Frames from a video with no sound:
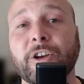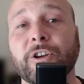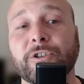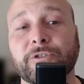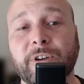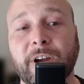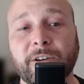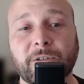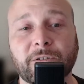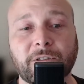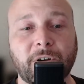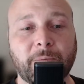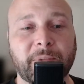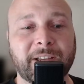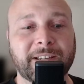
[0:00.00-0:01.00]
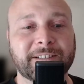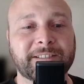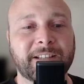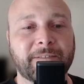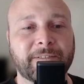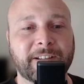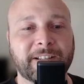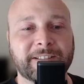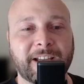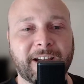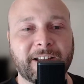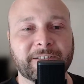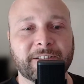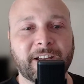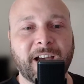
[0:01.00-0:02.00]
Tryon, Oklahoma is definitely a
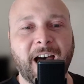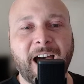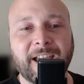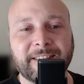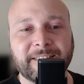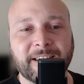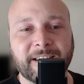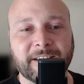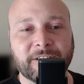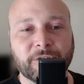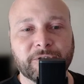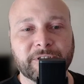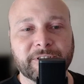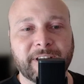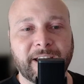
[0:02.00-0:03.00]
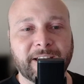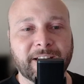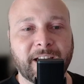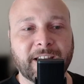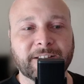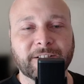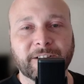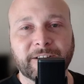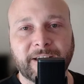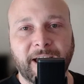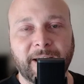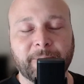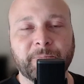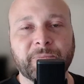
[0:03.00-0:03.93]
town that I think you should take a look at.